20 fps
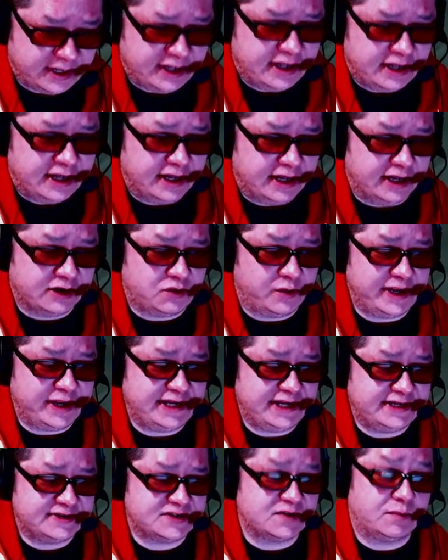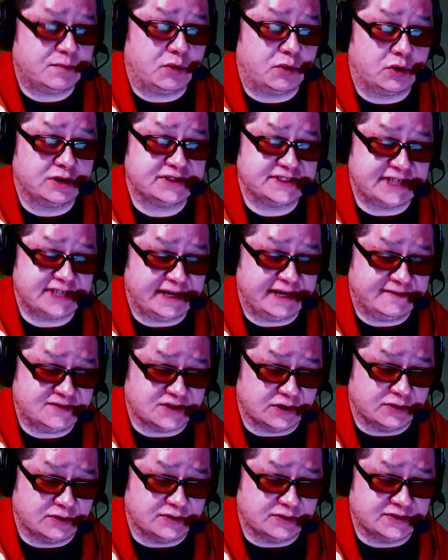agreed to support safe
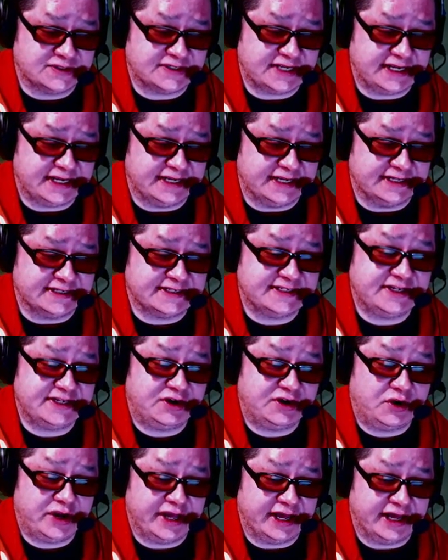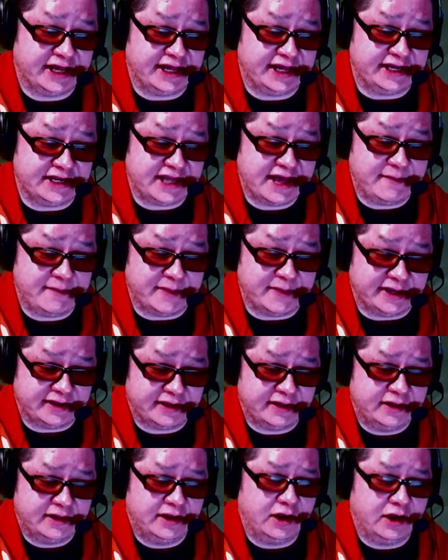zones in Syria and Yemen,
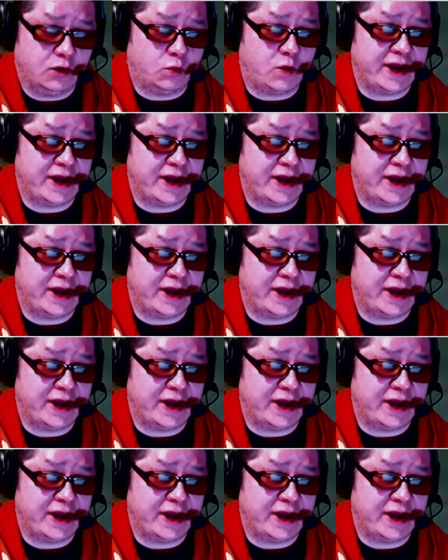a White